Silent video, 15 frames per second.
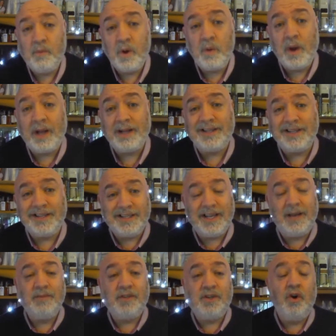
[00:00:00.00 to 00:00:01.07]
We went to the
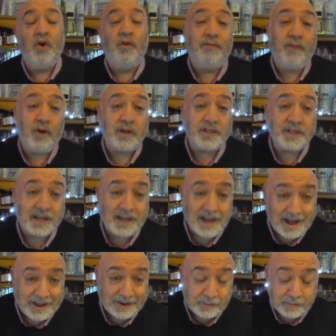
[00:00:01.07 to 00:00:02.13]
same school, Forest
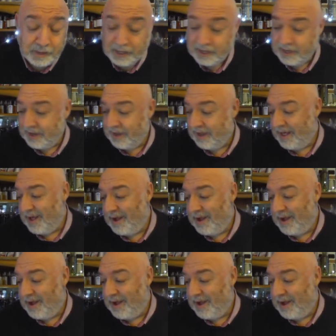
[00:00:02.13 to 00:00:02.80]
Academy.